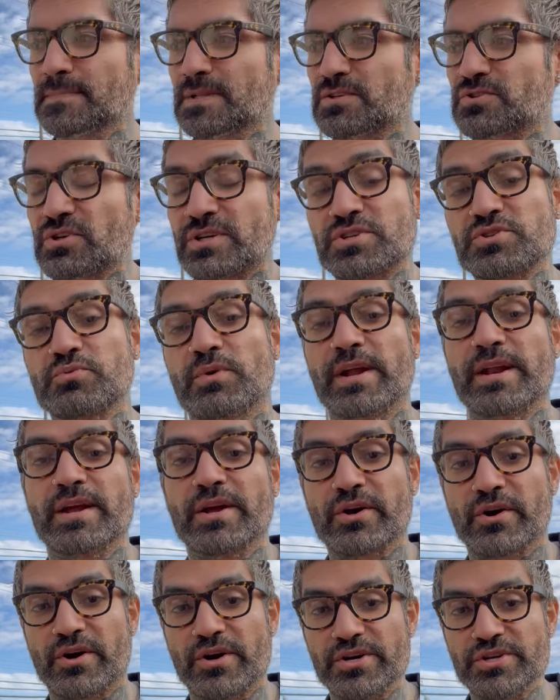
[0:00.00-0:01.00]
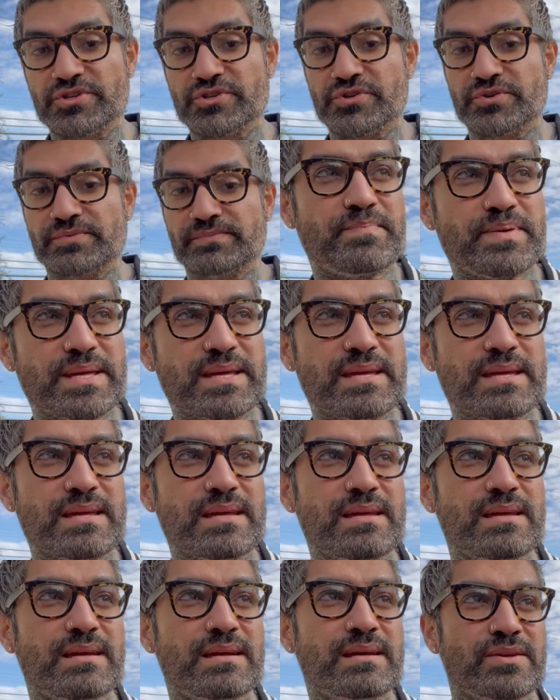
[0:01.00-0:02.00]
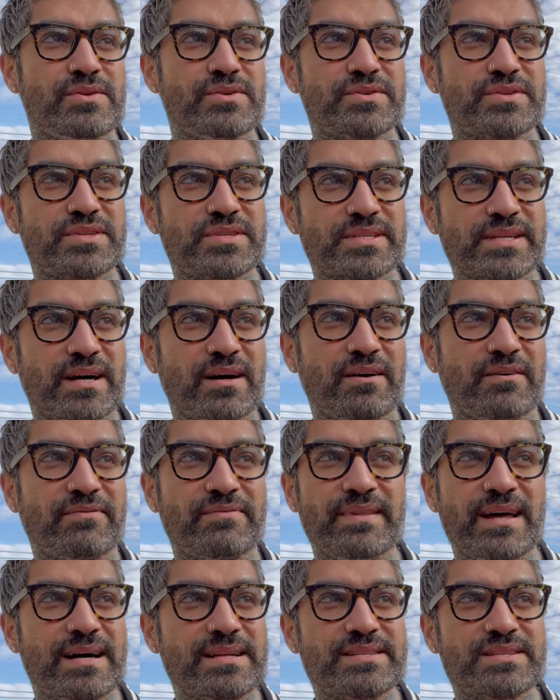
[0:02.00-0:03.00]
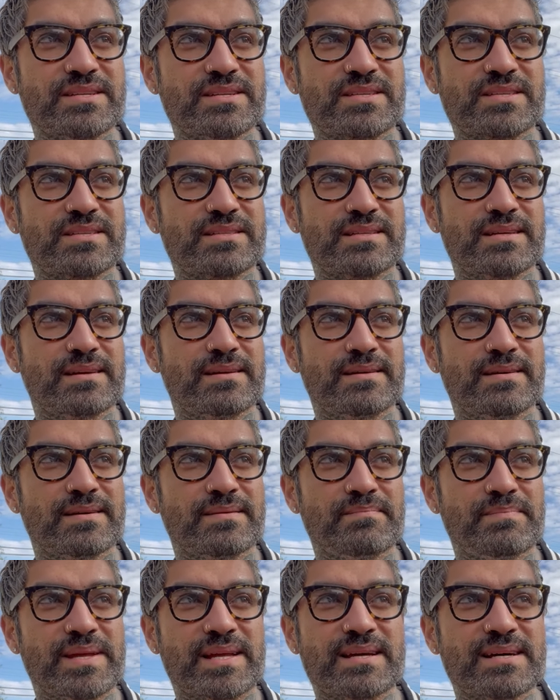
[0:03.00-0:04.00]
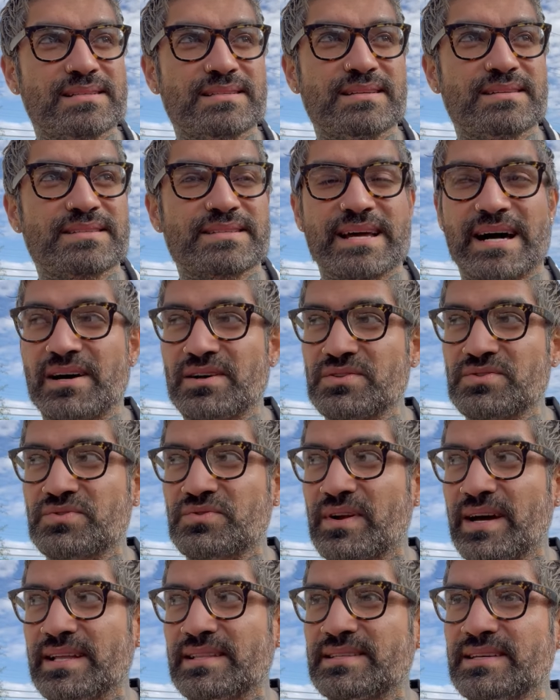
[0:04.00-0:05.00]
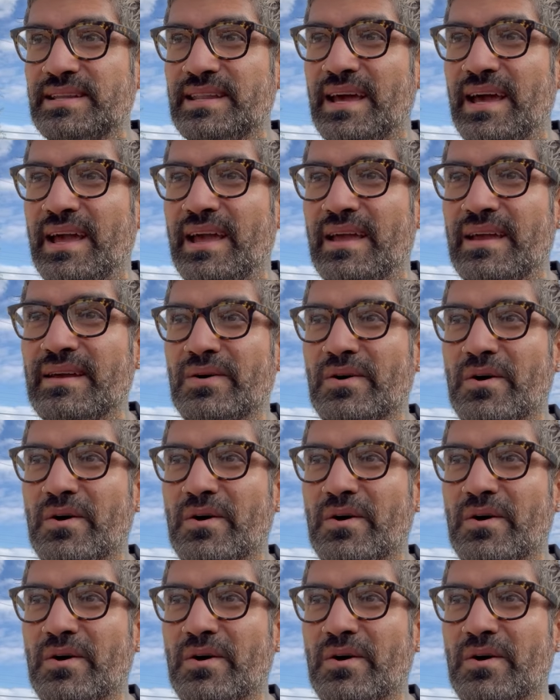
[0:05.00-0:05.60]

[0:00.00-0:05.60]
So I just want to encourage you, be yourself, not just because it sounds right today,